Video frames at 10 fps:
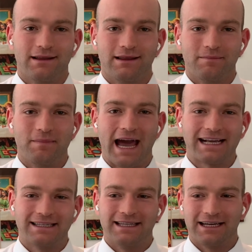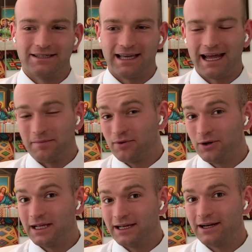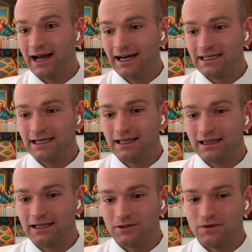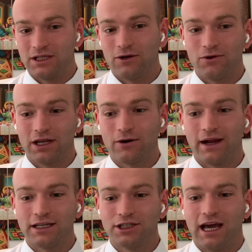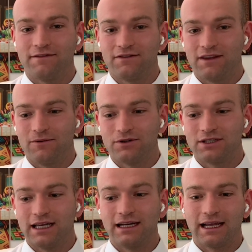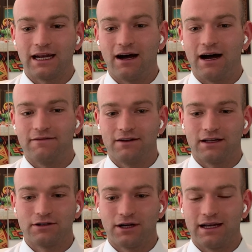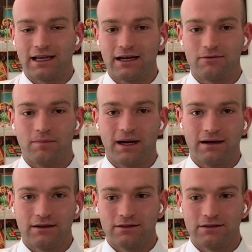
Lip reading: the Baxendales had a pretty good idea that this was the only crankshaft if they were sending it off and trying to get it repaired.